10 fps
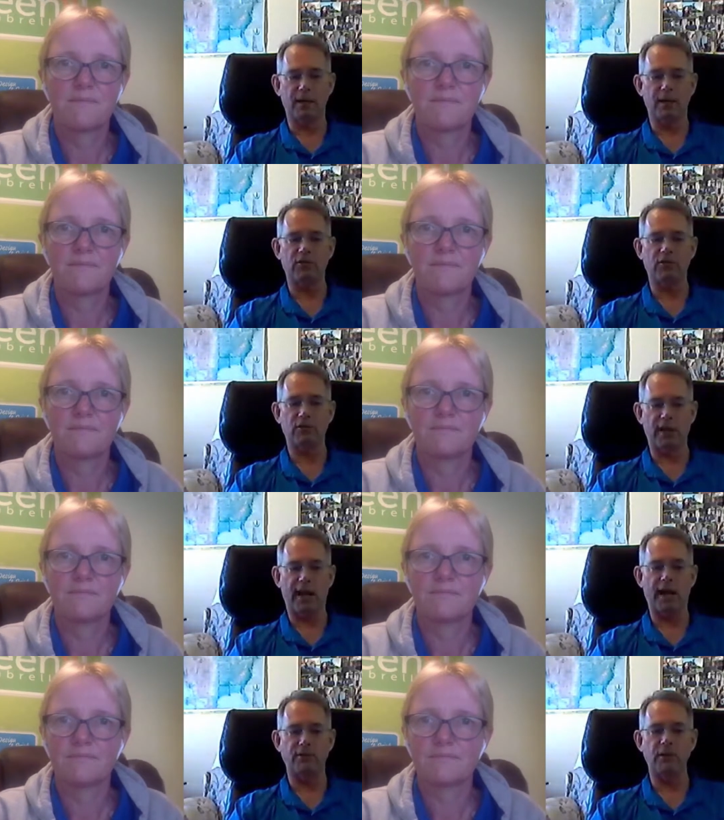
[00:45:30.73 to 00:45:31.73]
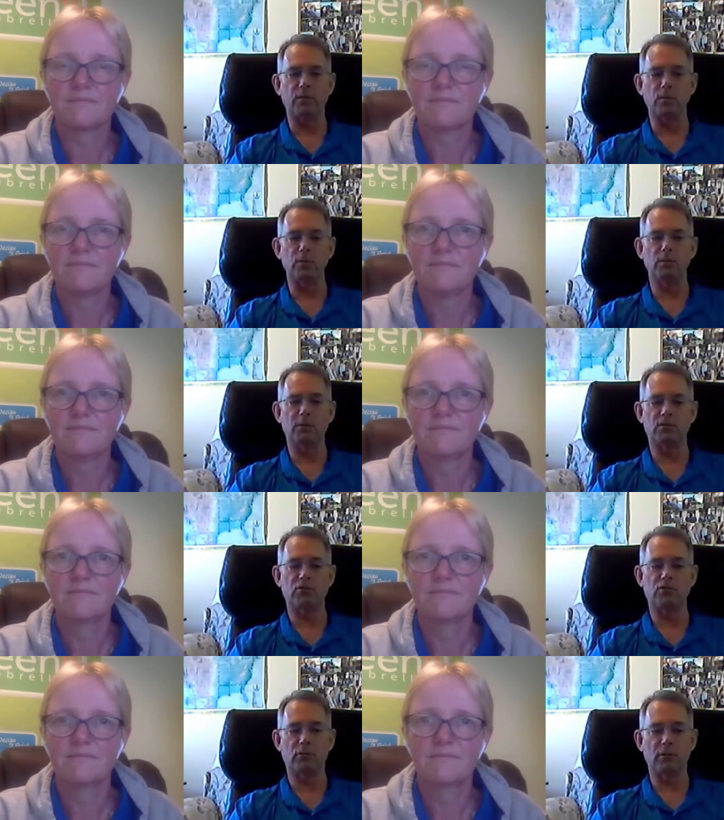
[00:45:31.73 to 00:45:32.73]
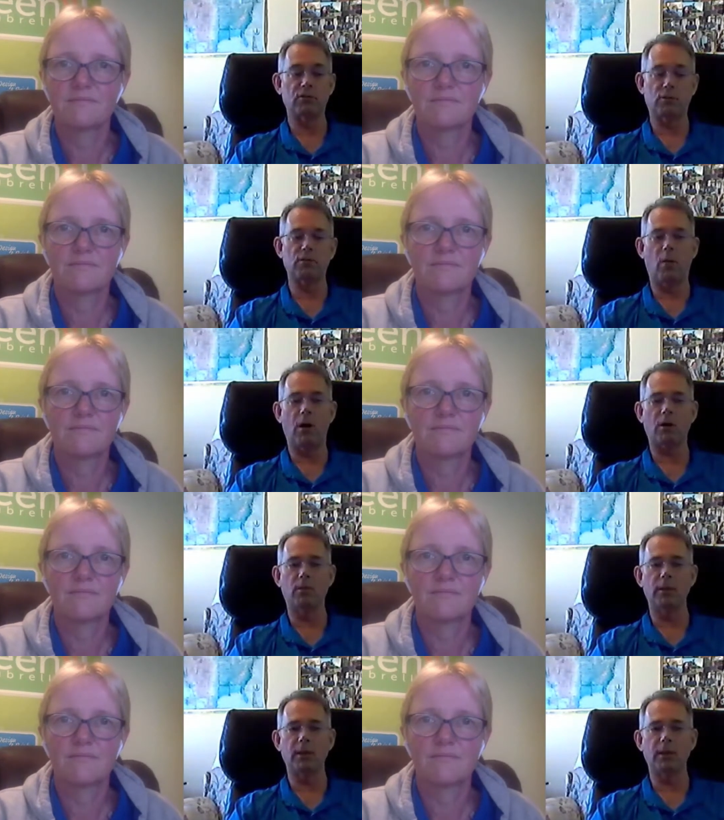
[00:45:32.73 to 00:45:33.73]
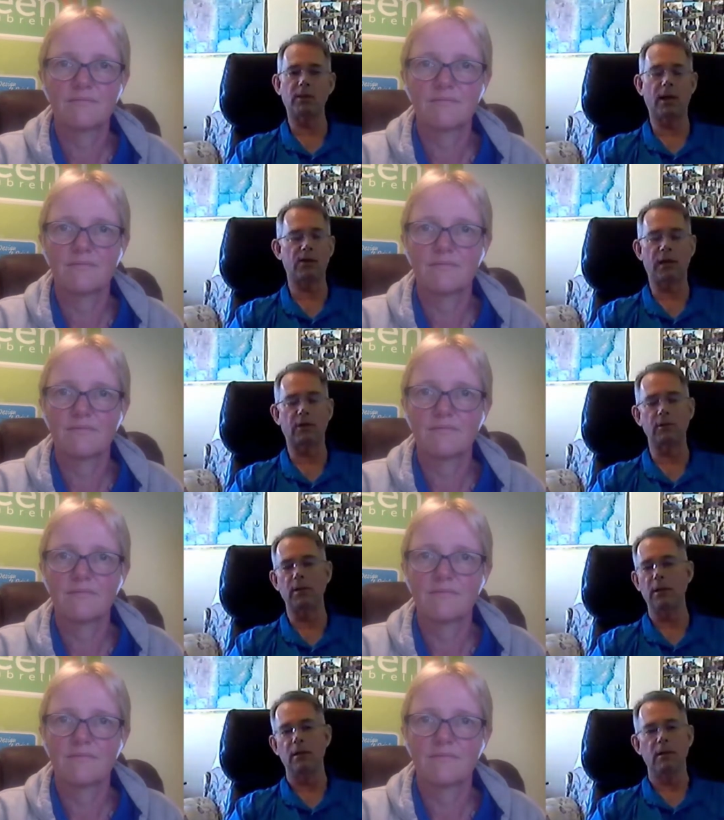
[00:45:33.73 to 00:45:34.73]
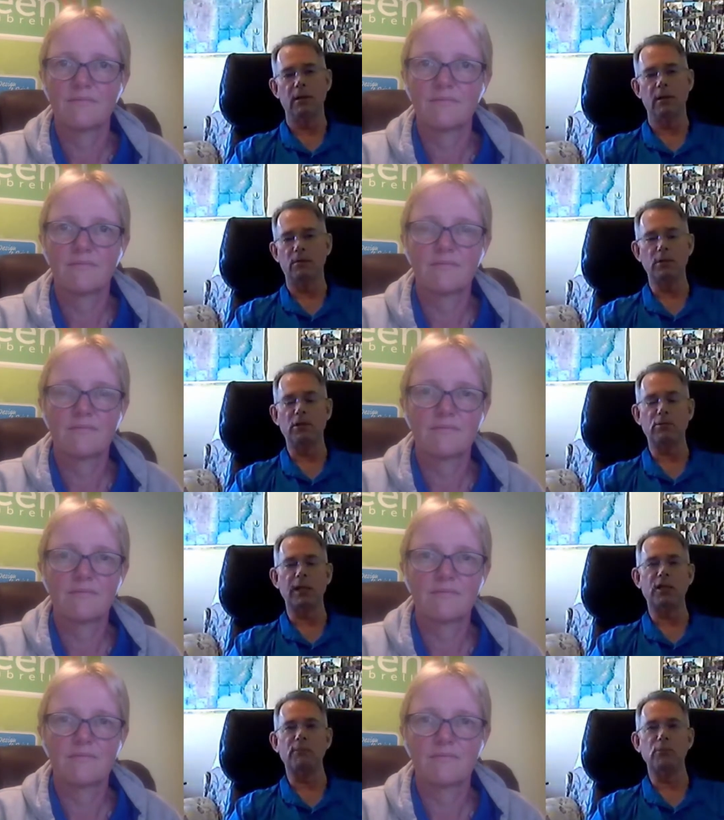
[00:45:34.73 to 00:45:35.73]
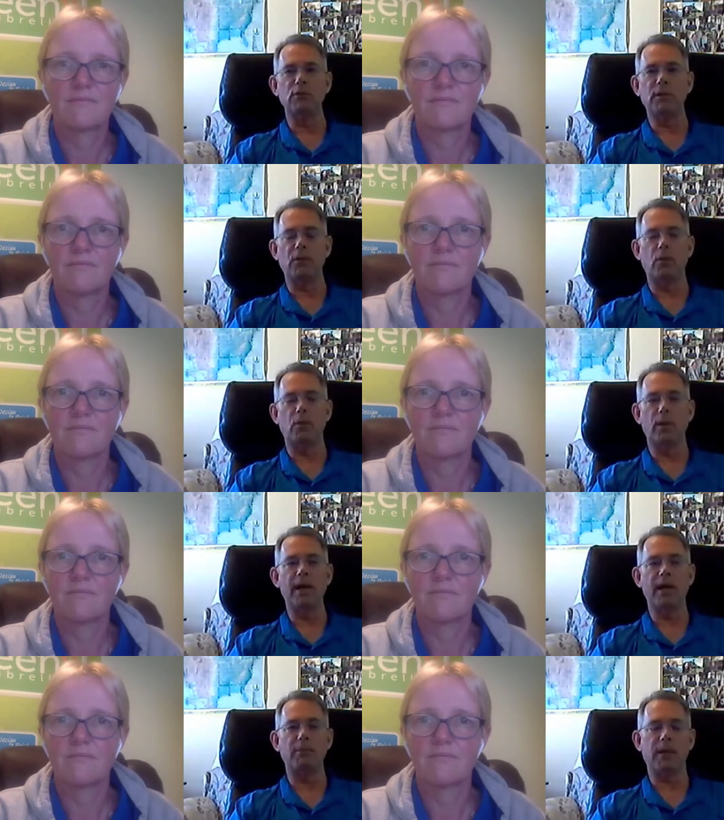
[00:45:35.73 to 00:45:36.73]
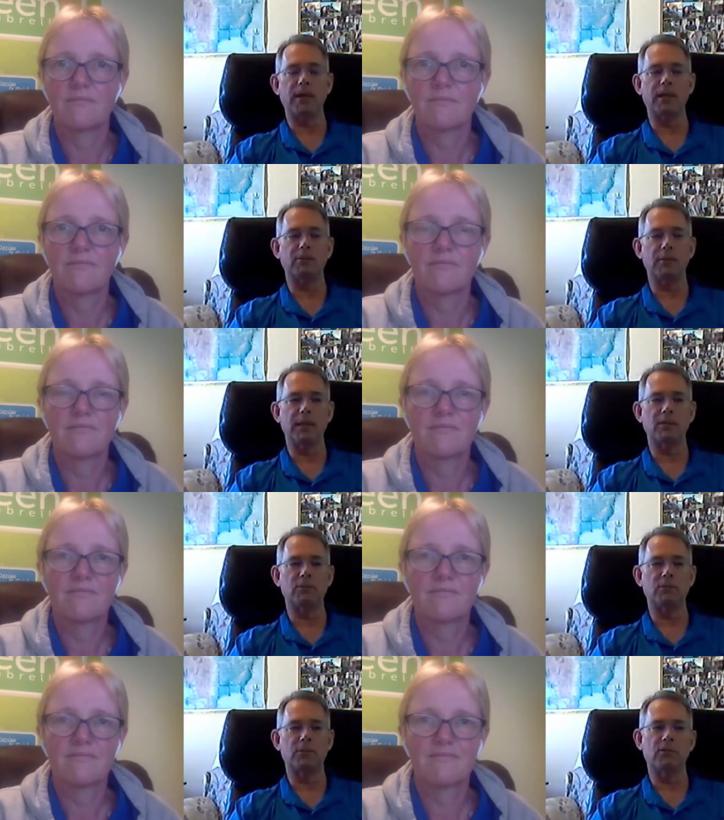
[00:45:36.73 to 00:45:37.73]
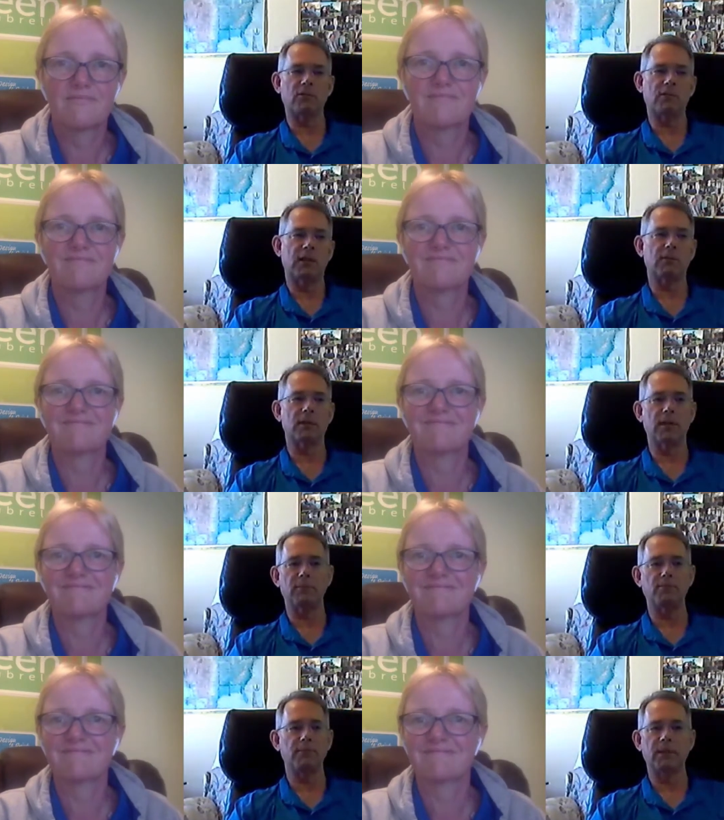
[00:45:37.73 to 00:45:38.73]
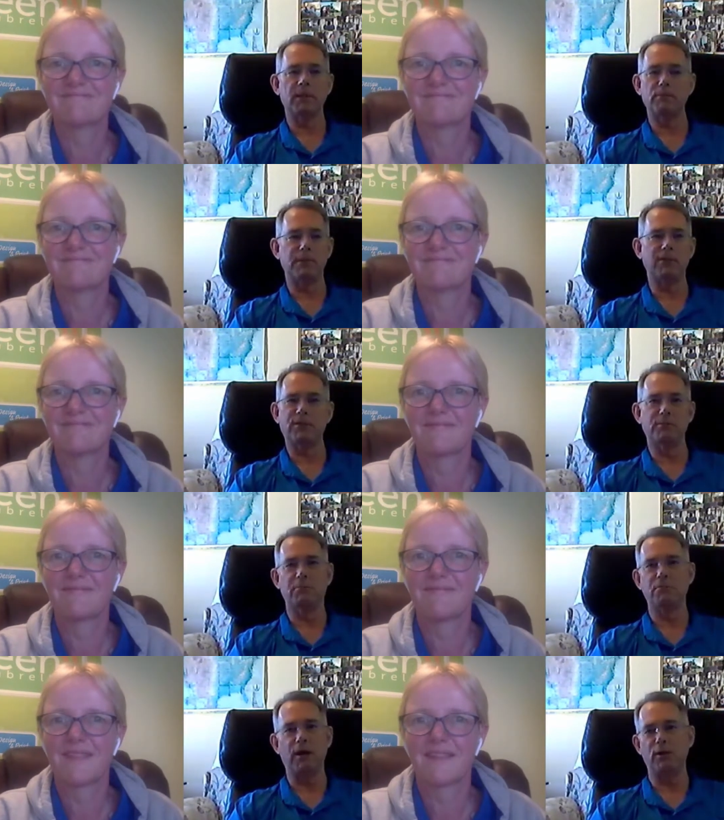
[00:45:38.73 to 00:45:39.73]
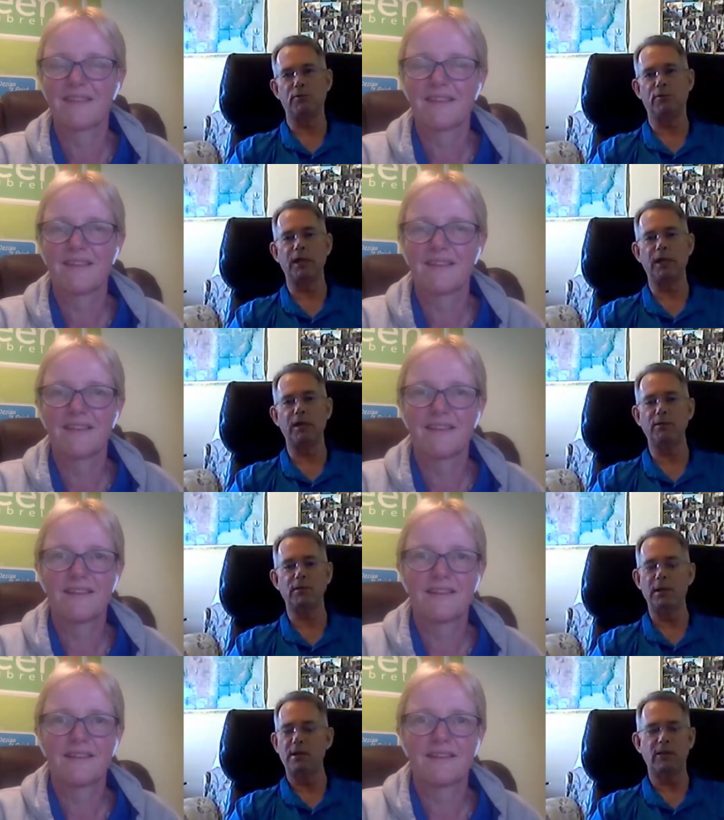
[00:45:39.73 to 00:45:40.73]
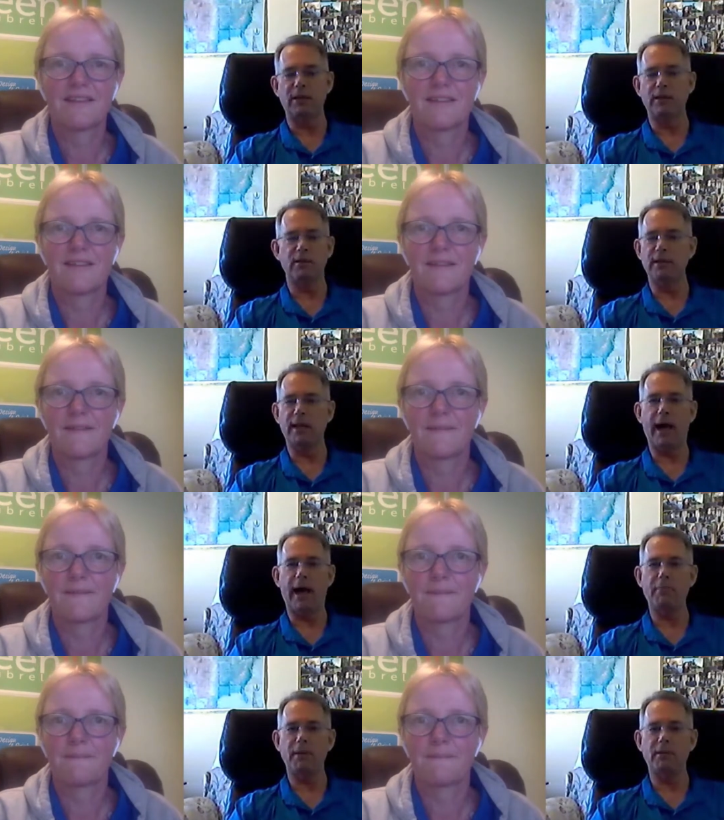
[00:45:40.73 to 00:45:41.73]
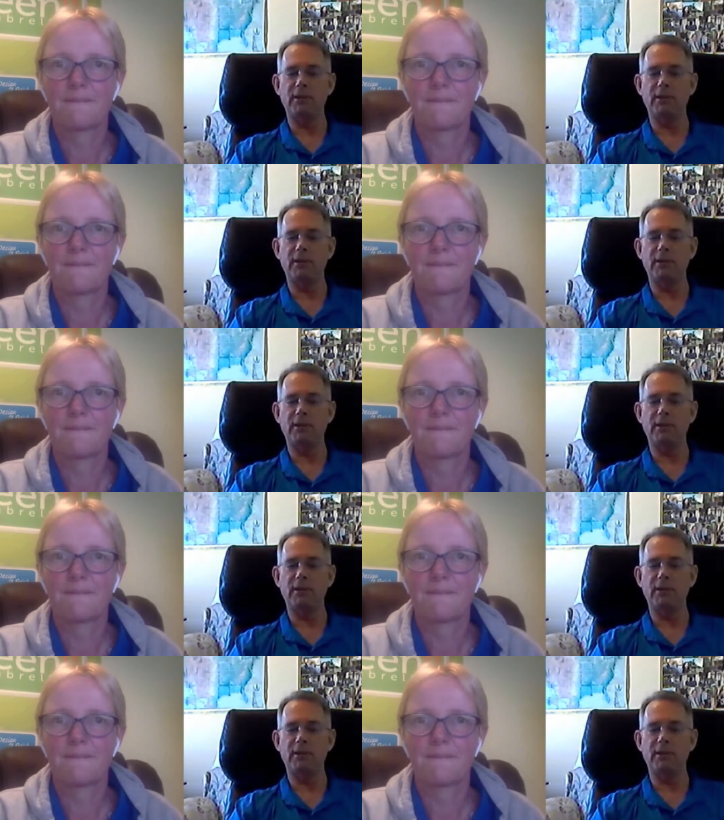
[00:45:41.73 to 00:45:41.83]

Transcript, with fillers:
Speaker 1: of nice just to have a group to sort of sort of walk with. Not that I would recreate the movie The Way by any means, but just that I would um, meet some fellow friends. That didn't happen